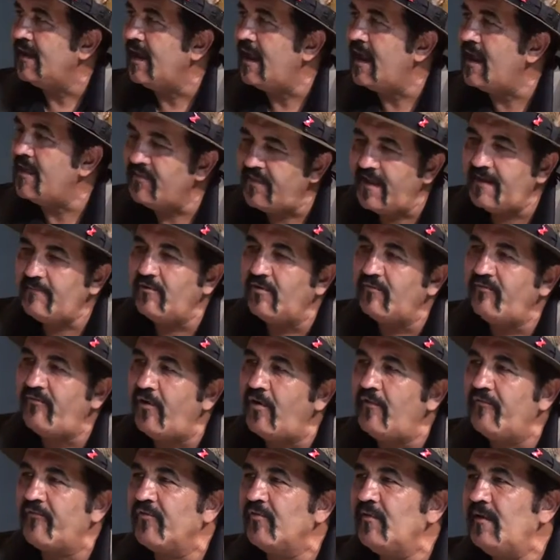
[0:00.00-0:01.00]
And they will
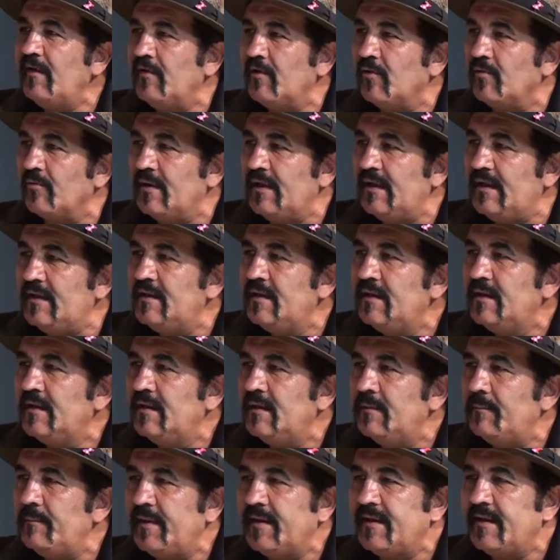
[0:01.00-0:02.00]
vote for Hillary
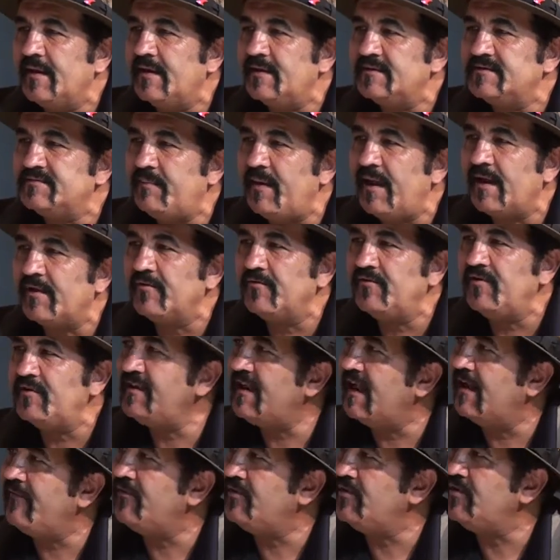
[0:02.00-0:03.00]
because better the
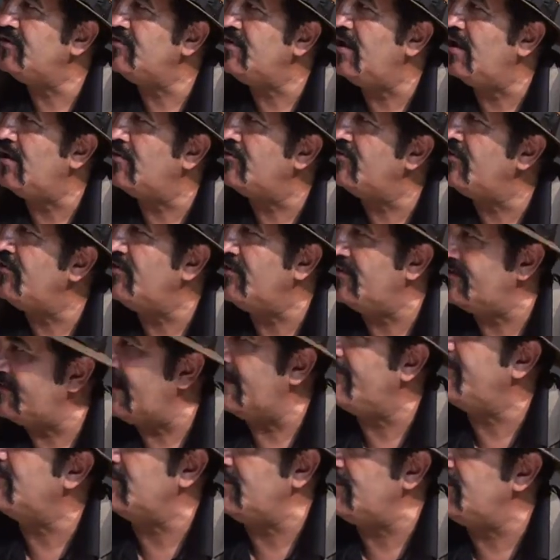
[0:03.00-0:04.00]
devil you know than the
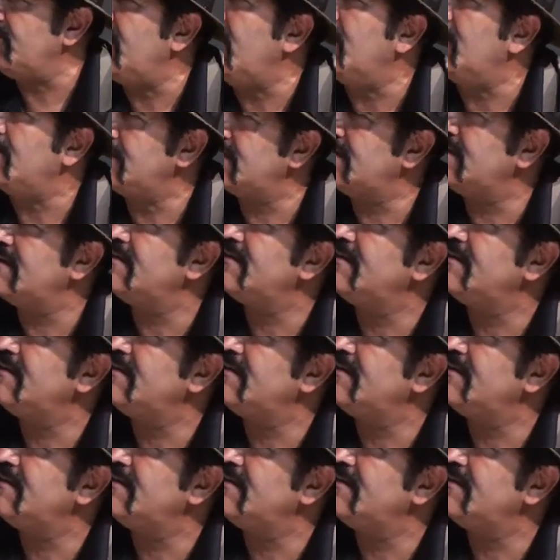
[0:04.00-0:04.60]
devil you don't.